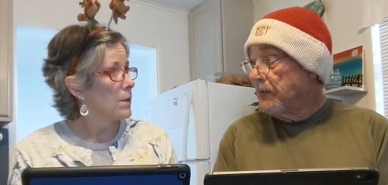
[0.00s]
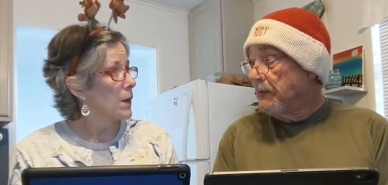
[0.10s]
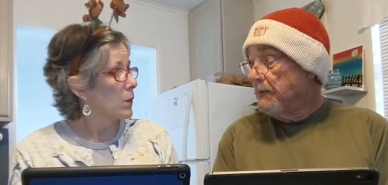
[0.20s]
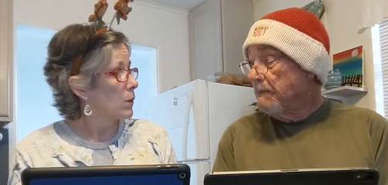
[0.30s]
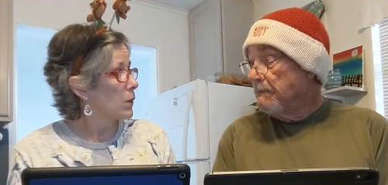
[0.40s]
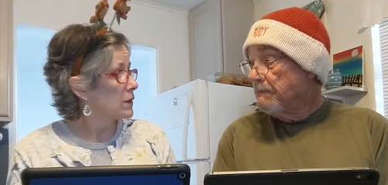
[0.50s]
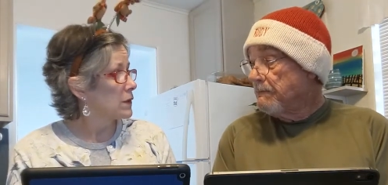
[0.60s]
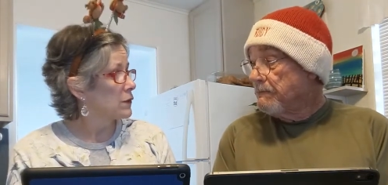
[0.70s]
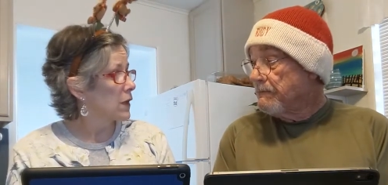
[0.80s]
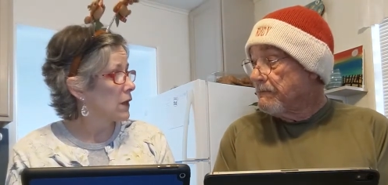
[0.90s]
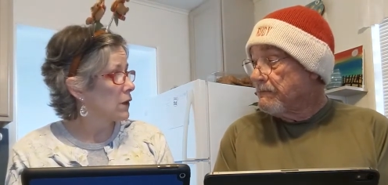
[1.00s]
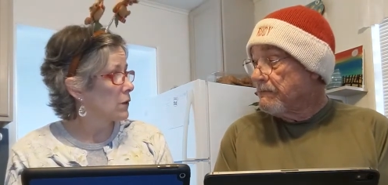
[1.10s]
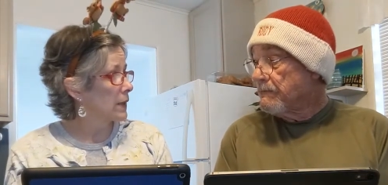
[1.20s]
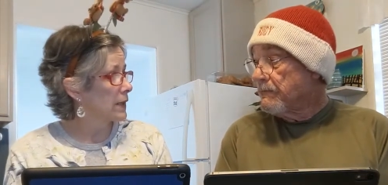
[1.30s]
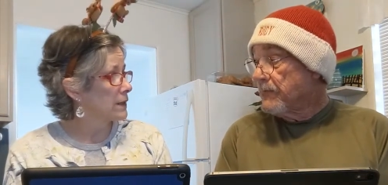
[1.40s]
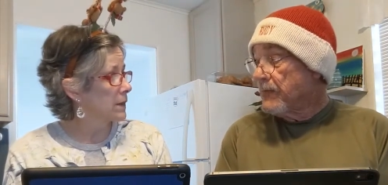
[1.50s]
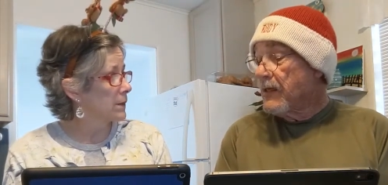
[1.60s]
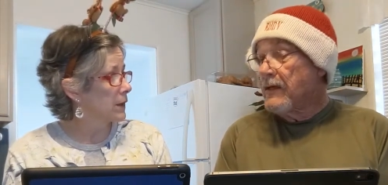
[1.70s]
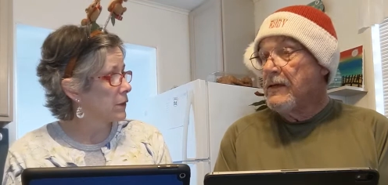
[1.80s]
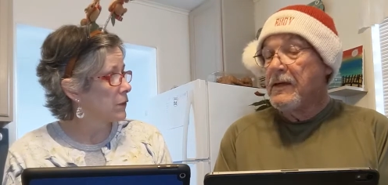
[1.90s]
Speaker 1: But was there not already
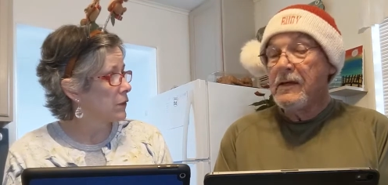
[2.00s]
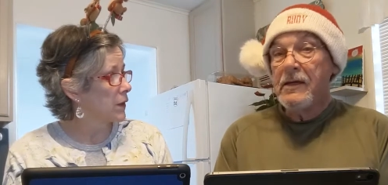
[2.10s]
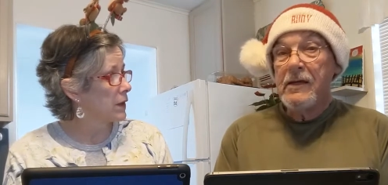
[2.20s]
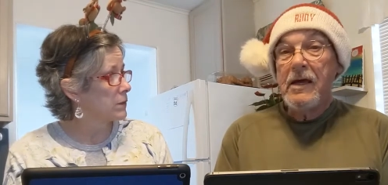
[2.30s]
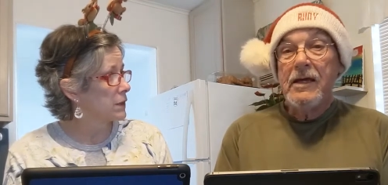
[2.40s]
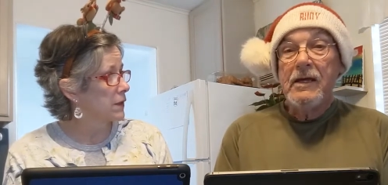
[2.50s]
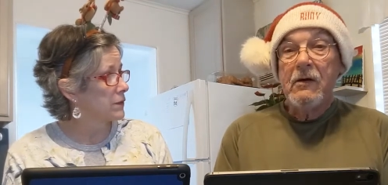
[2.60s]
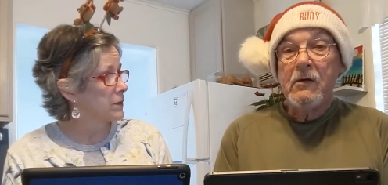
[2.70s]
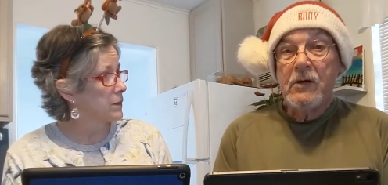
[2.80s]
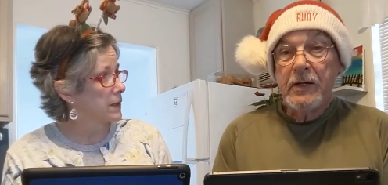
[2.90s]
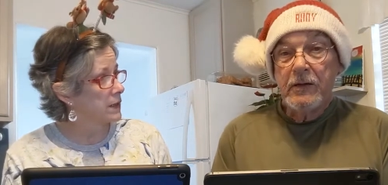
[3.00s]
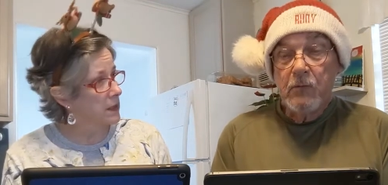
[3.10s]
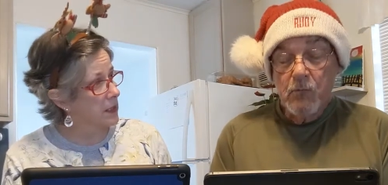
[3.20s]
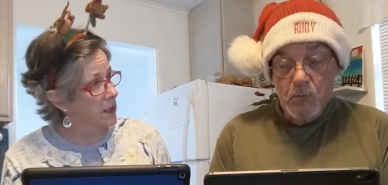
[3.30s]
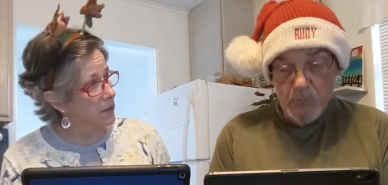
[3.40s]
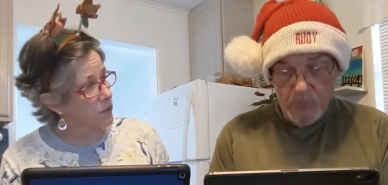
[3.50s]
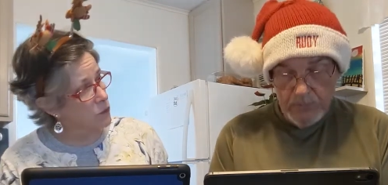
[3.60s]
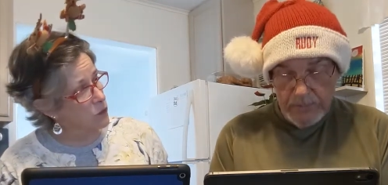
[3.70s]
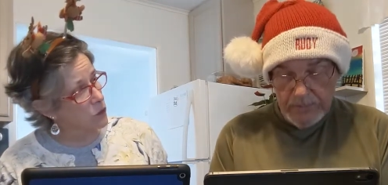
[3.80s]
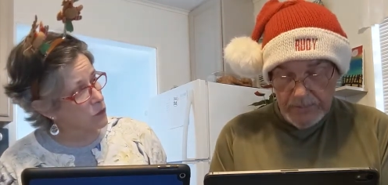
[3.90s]
somebody who thought himself to be the king of
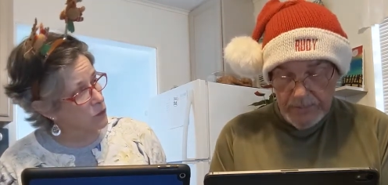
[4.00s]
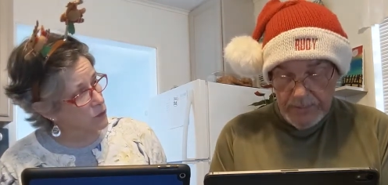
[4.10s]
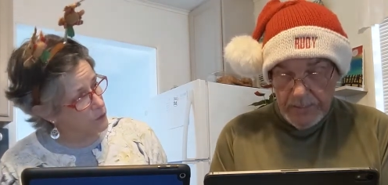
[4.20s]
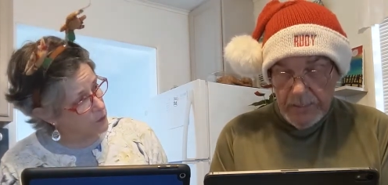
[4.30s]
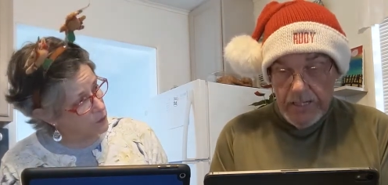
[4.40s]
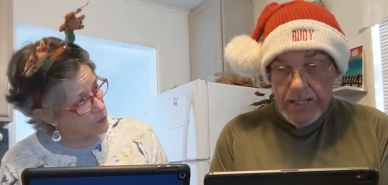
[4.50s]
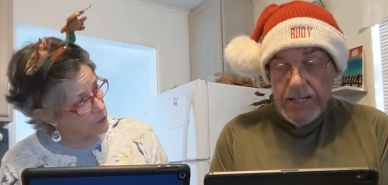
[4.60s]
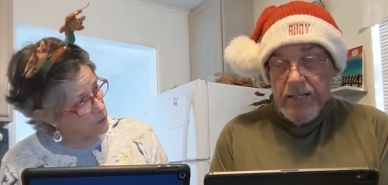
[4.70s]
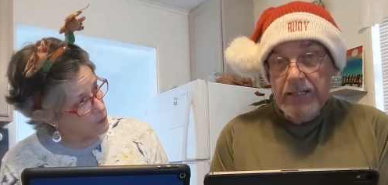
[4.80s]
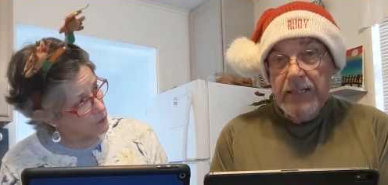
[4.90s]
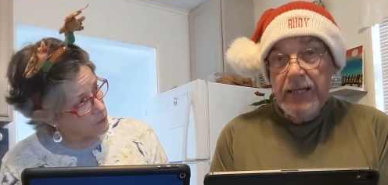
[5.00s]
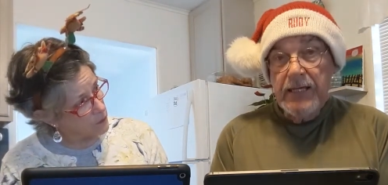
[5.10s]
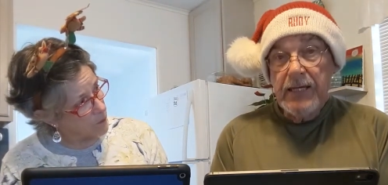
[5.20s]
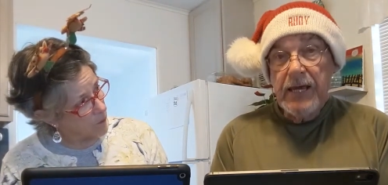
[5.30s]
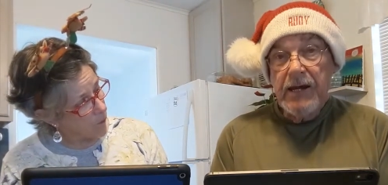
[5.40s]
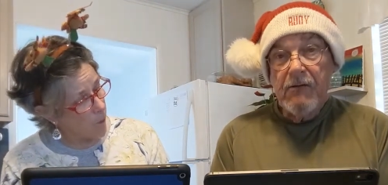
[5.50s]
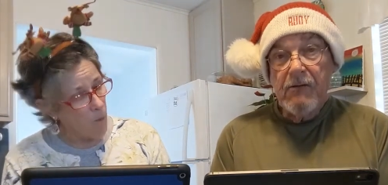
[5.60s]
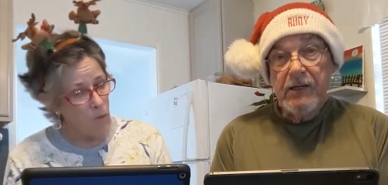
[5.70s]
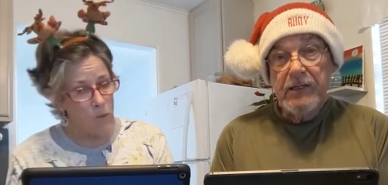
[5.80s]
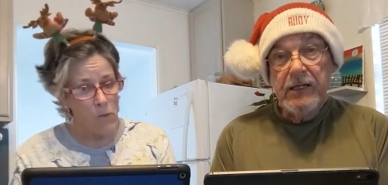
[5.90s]
the Jews?
Speaker 2: King
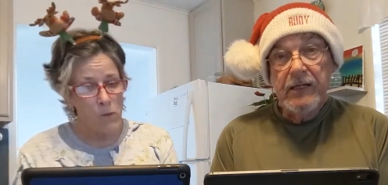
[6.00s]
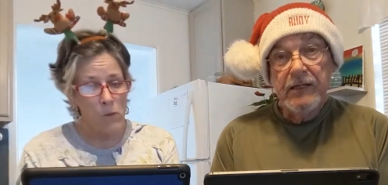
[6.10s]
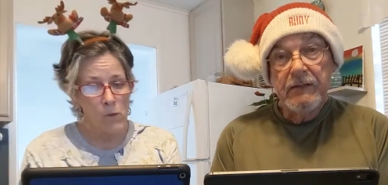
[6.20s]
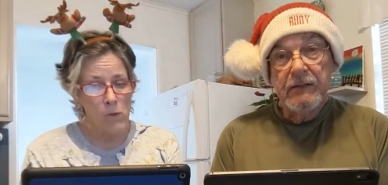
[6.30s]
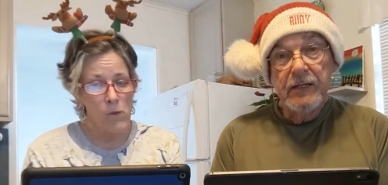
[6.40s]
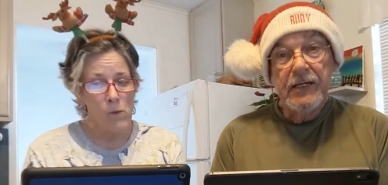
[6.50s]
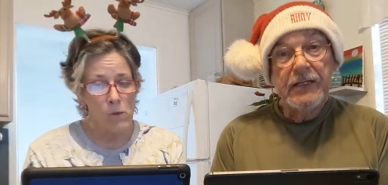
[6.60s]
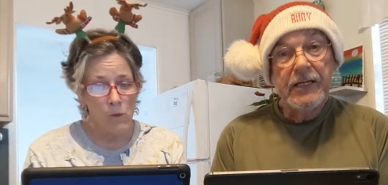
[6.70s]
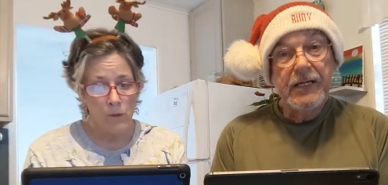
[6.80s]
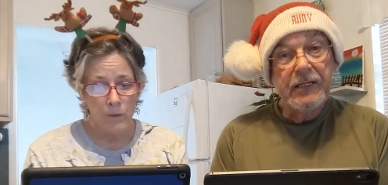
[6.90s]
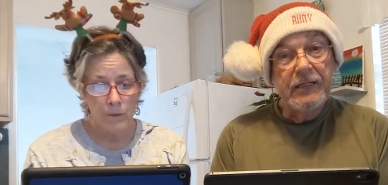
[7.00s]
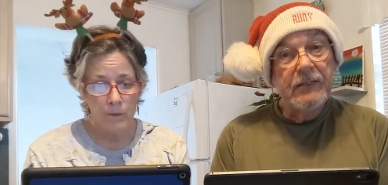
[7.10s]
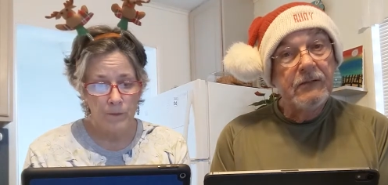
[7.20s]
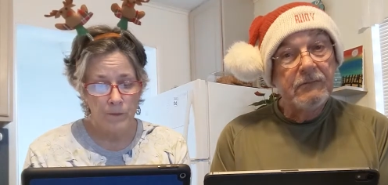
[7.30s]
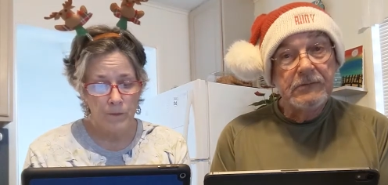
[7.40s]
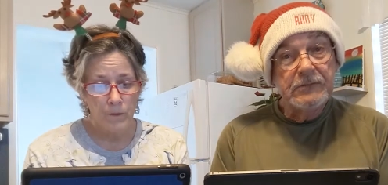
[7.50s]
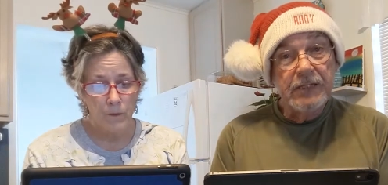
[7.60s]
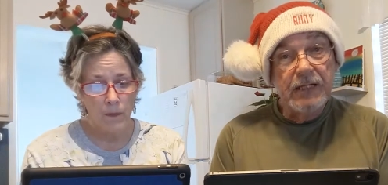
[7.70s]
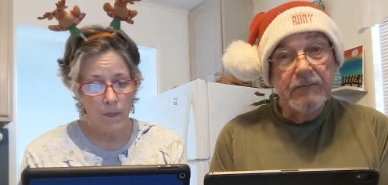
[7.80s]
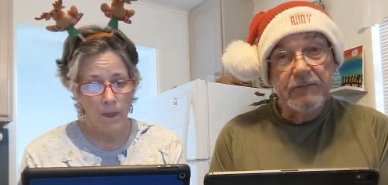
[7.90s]
Herod, again, who was
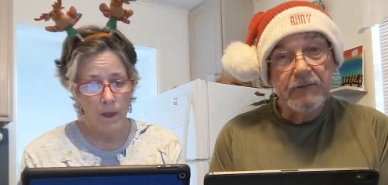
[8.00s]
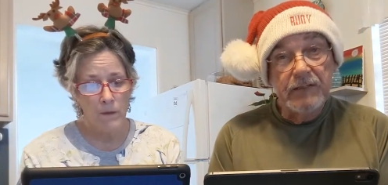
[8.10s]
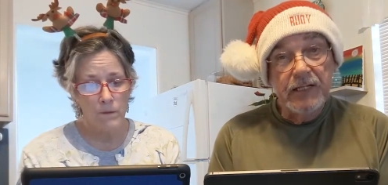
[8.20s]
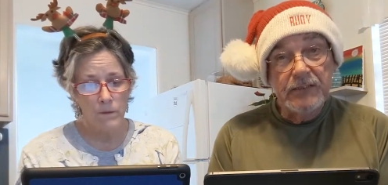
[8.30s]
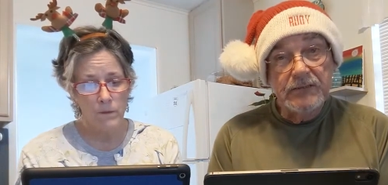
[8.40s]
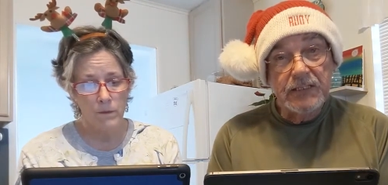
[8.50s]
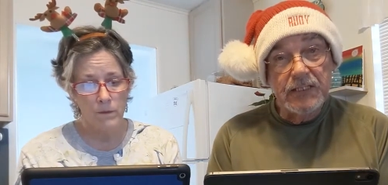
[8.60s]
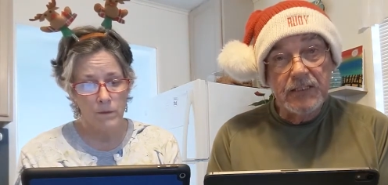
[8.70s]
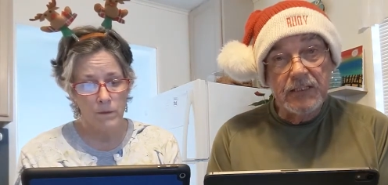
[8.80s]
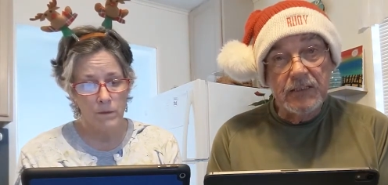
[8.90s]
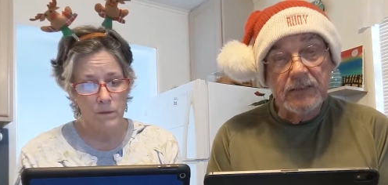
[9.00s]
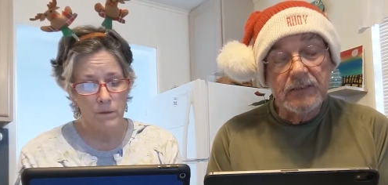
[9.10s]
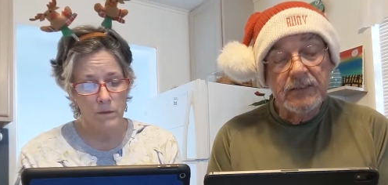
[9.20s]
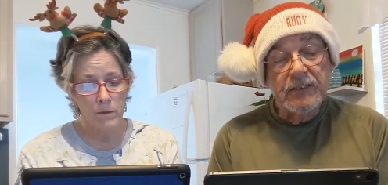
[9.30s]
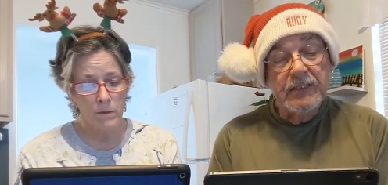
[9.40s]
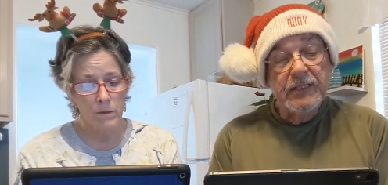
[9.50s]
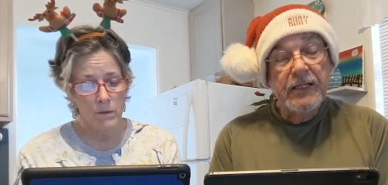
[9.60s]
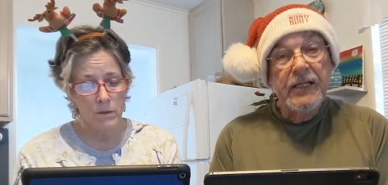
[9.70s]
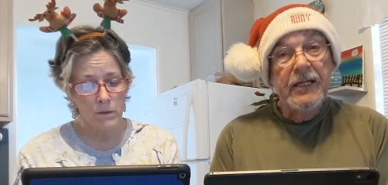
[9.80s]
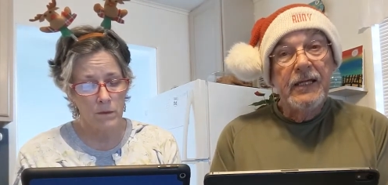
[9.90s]
not a very nice king,
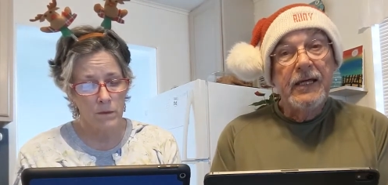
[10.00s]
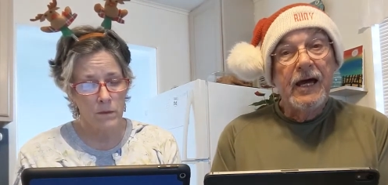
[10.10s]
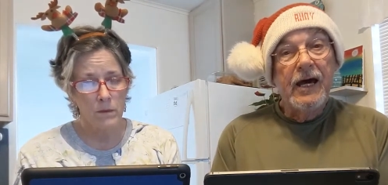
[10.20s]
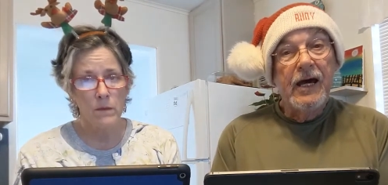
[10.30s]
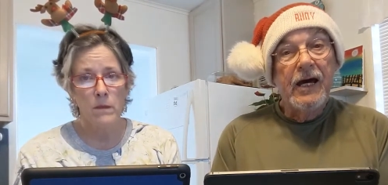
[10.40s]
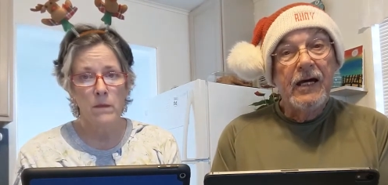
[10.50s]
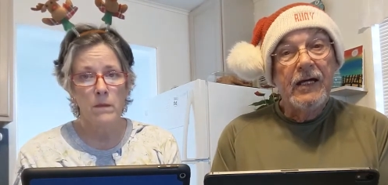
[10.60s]
uh,